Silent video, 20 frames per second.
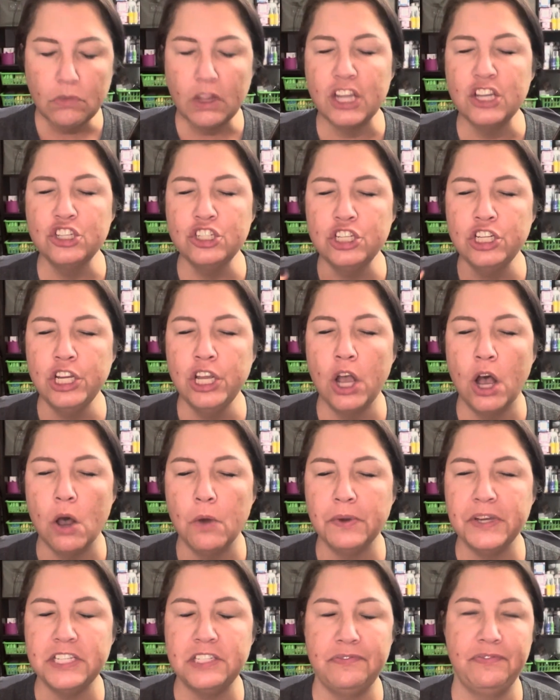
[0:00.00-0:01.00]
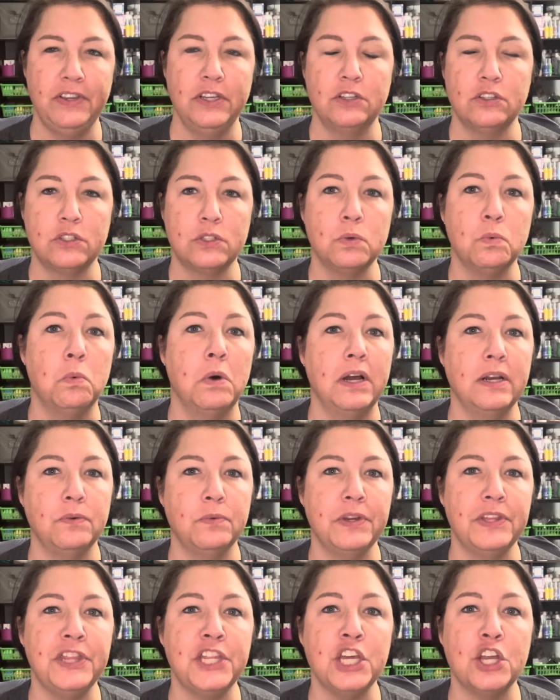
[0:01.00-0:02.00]
She always feels one
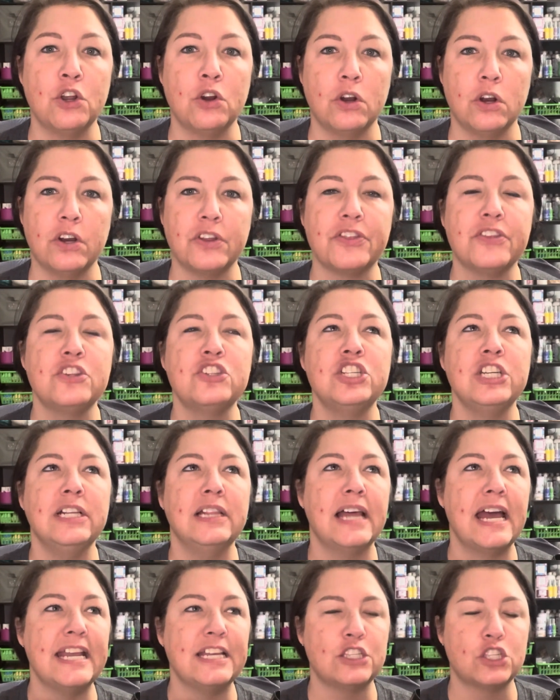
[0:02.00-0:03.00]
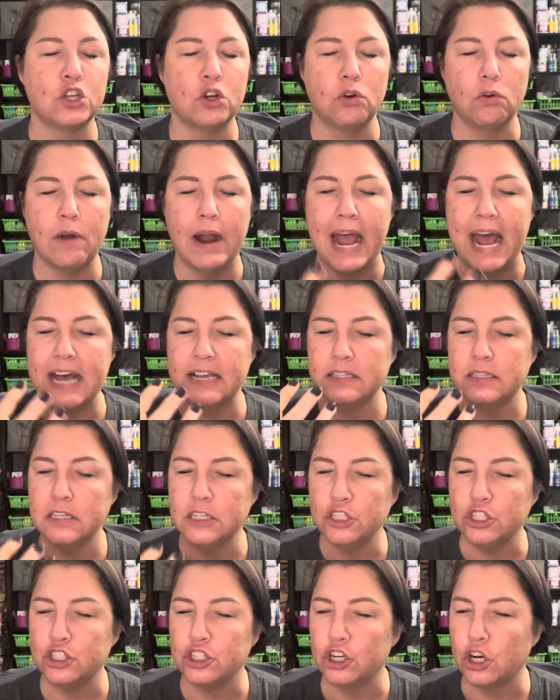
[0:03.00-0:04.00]
with the earth. She likes grass
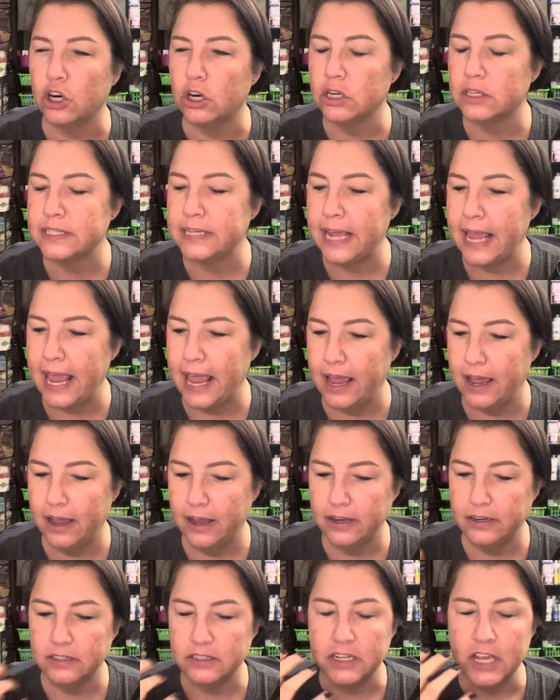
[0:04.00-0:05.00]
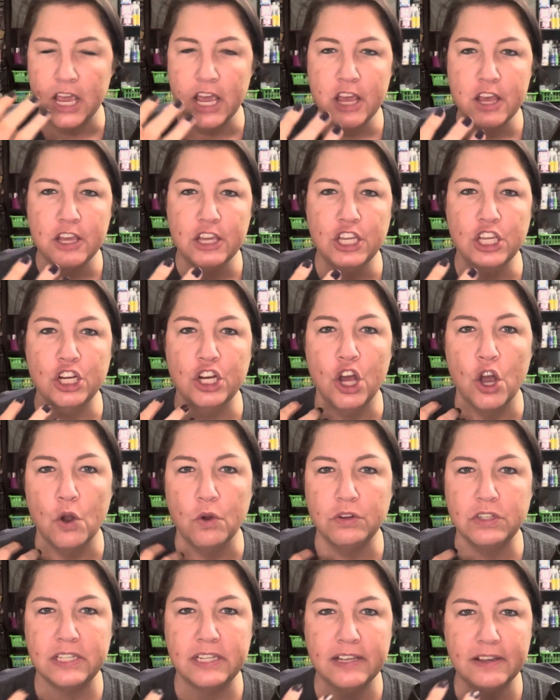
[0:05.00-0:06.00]
and dirt and, you
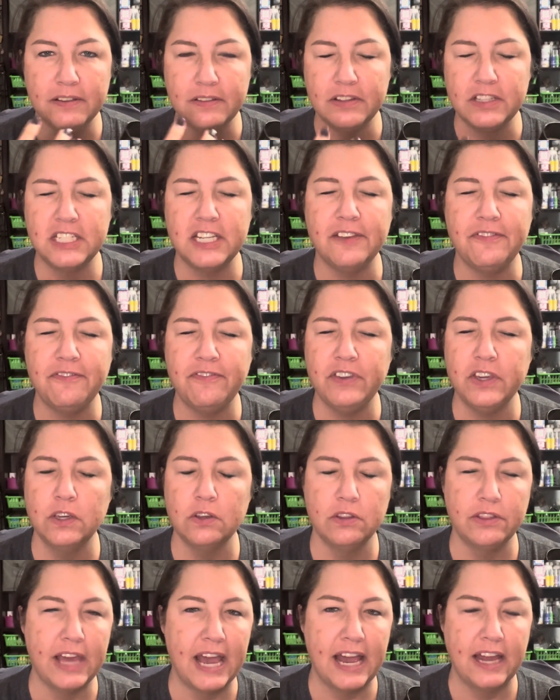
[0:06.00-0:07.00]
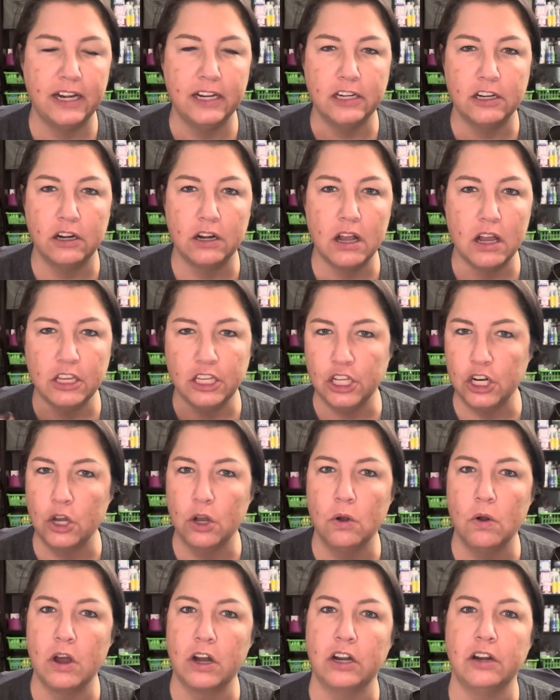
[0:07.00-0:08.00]
know, to feel that in, you
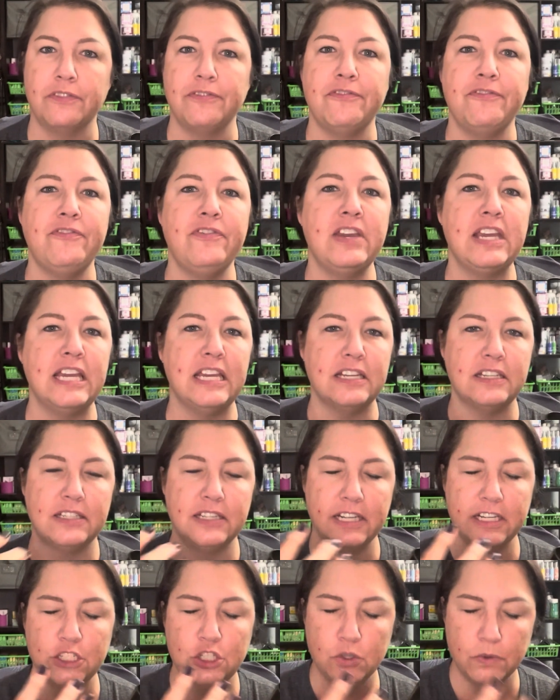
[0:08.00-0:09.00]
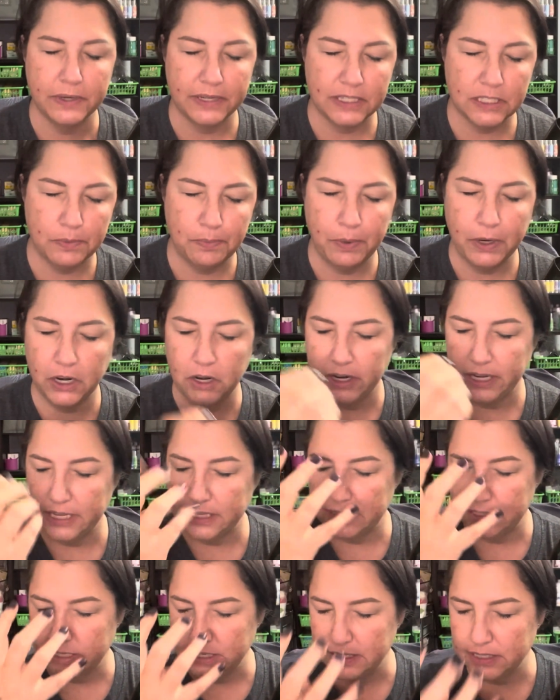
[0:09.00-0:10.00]
know, on her feet and to
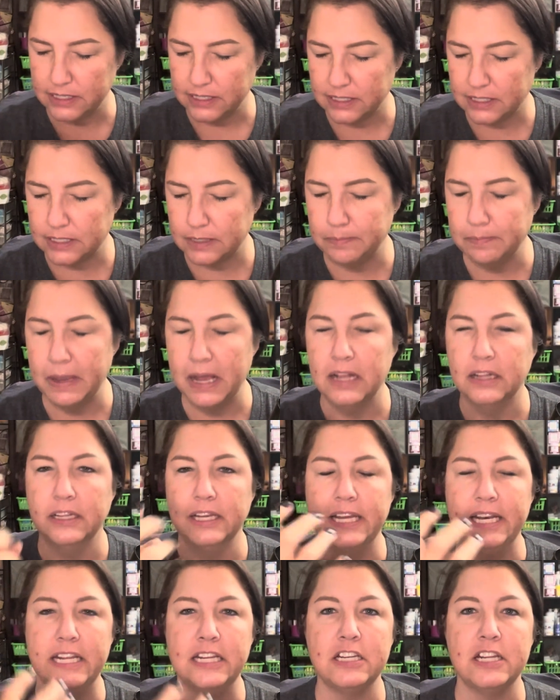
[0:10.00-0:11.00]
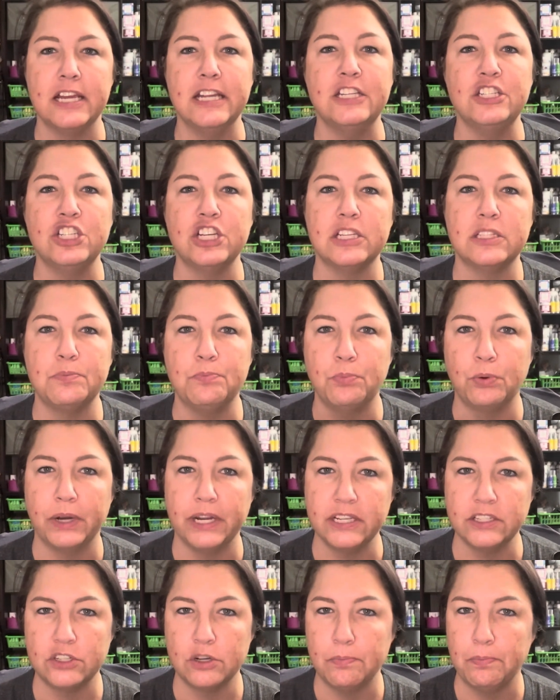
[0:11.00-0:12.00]
experience it and to smell it. It just
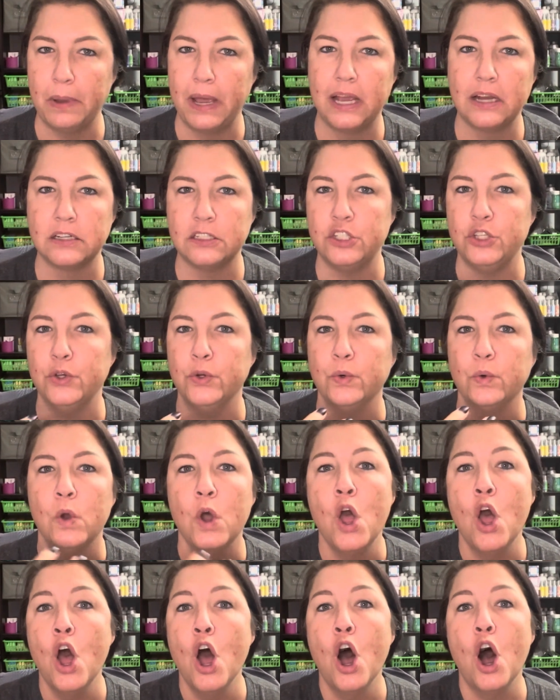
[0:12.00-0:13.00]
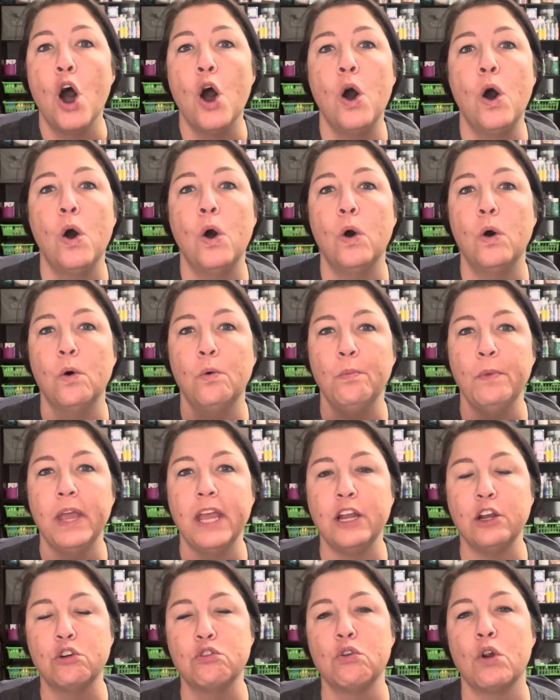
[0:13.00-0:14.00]
brings her back to home
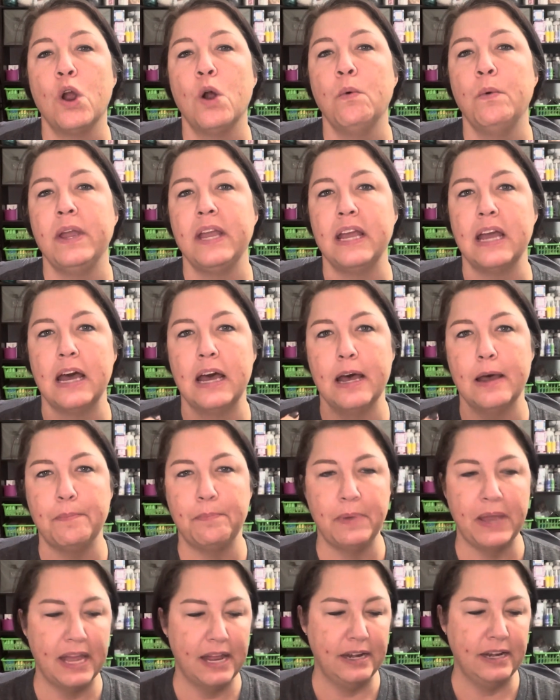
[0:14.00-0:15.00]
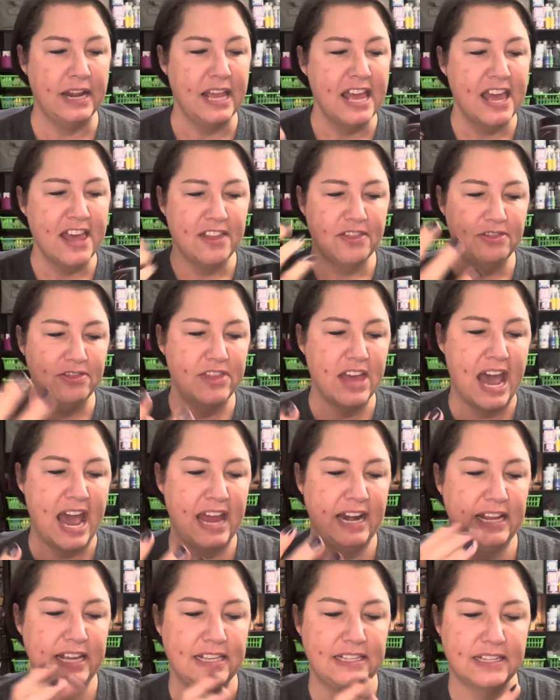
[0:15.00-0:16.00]
and growing up. And
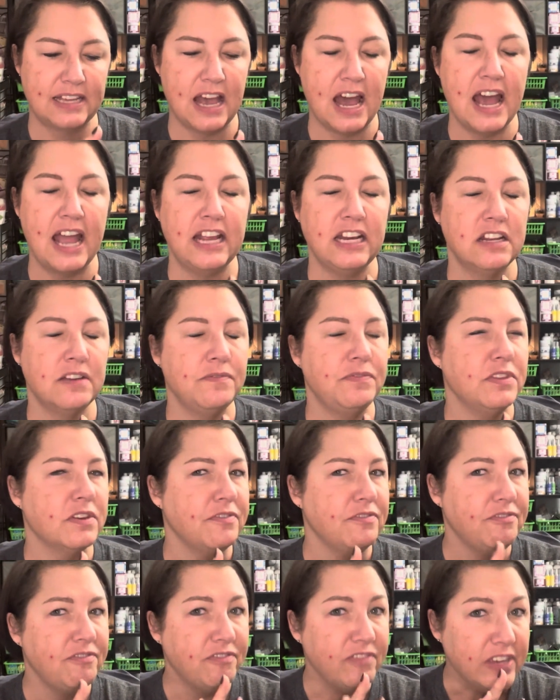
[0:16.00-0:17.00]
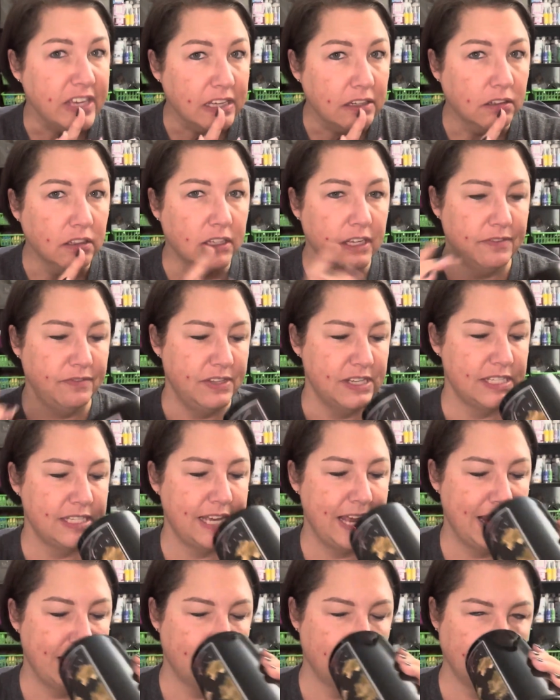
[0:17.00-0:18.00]
that is kind of the feel of this
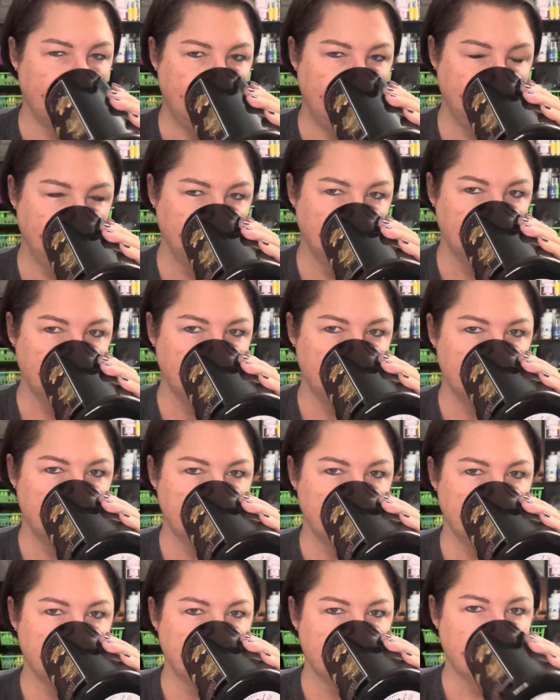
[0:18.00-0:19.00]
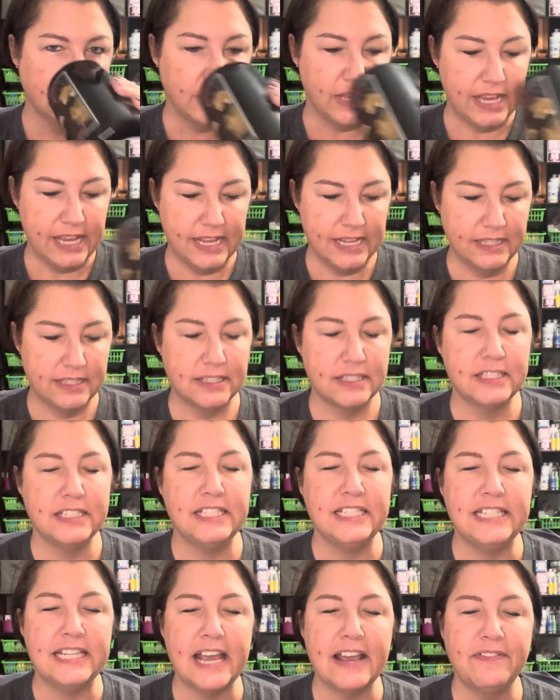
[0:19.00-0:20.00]
candle. It's
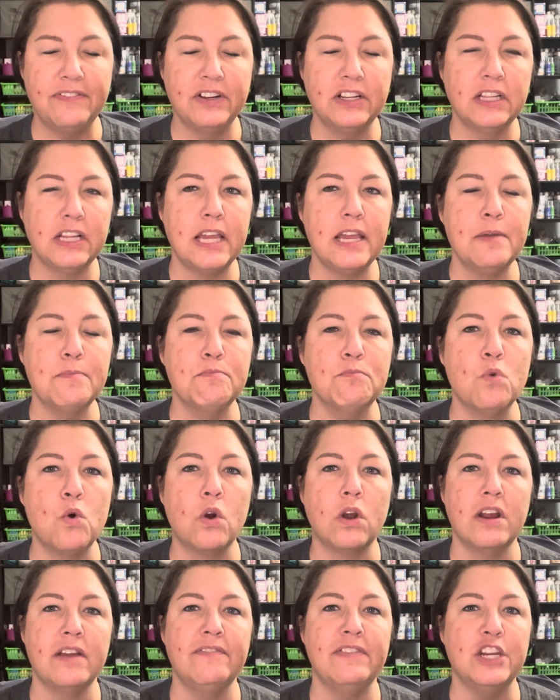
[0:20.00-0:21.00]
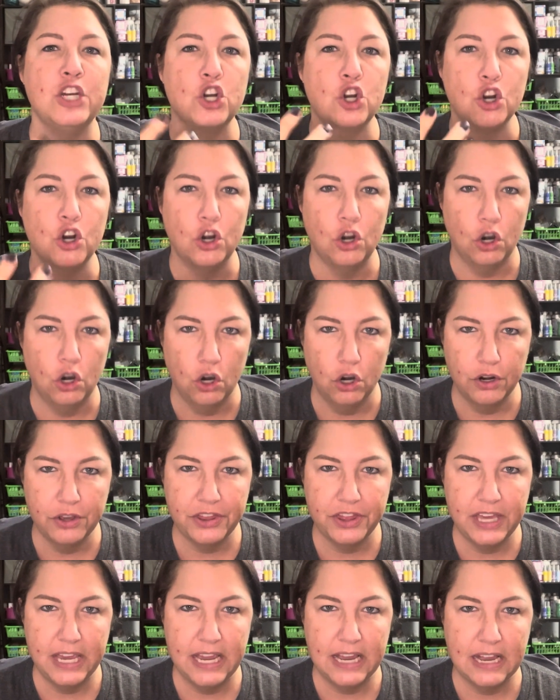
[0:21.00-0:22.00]
definitely more of an
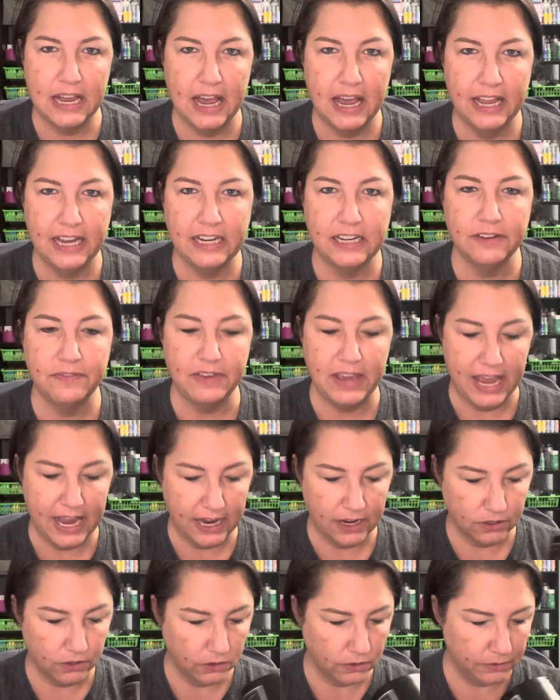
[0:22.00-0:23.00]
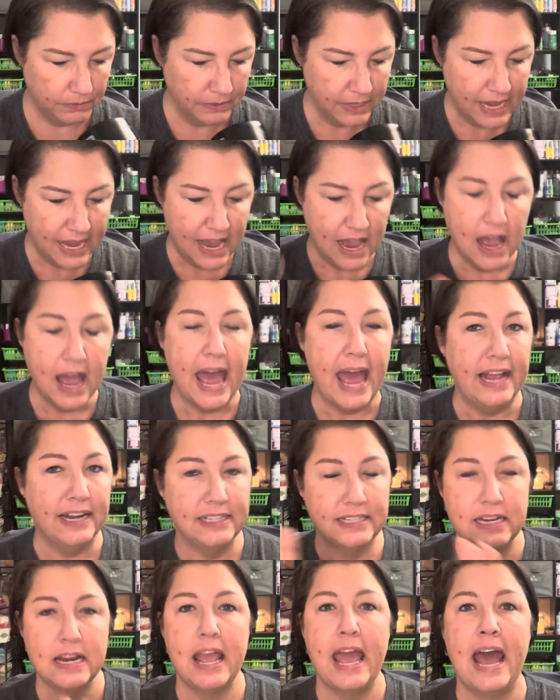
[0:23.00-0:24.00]
earthy kind of candle,
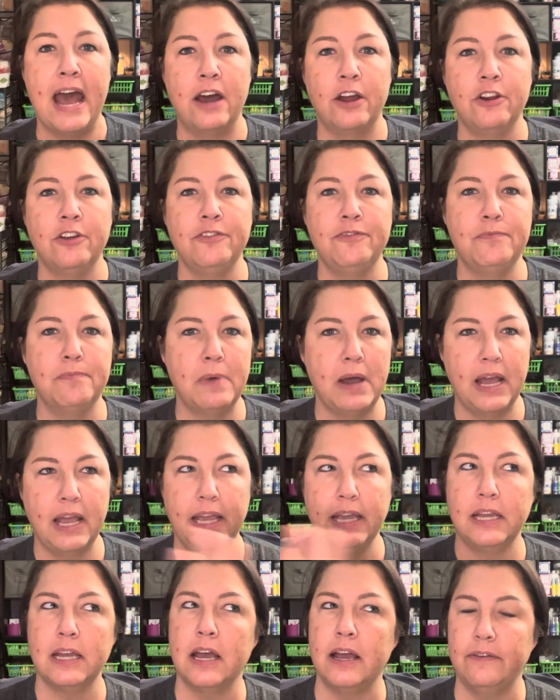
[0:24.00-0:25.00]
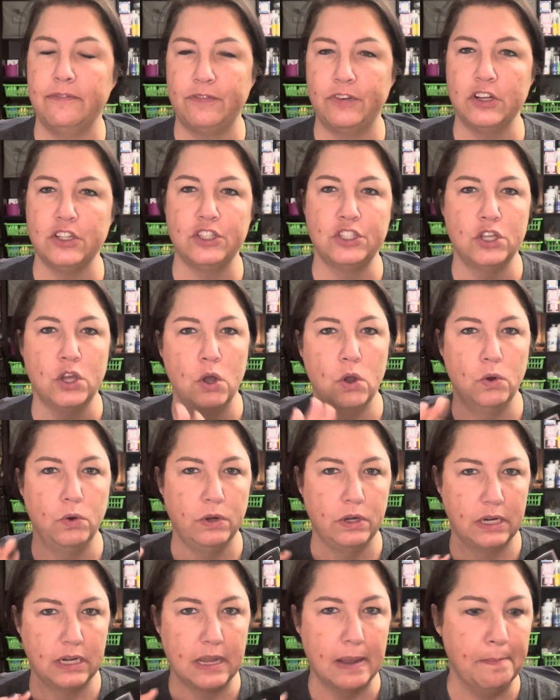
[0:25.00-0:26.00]
out of my comfort
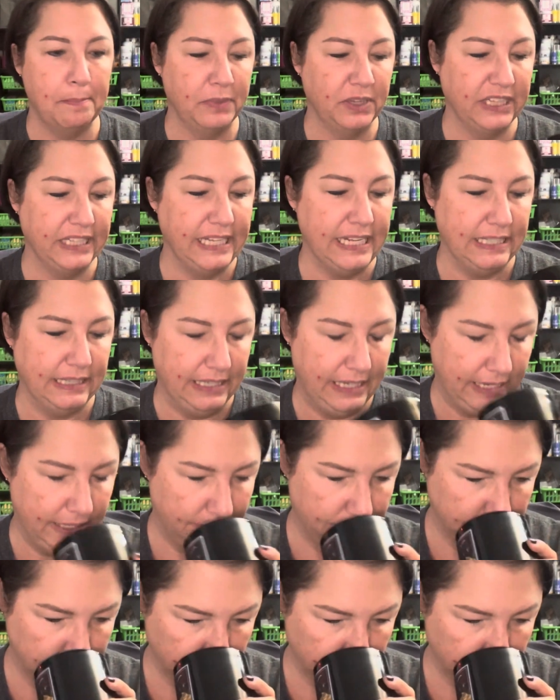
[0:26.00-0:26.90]
zone completely.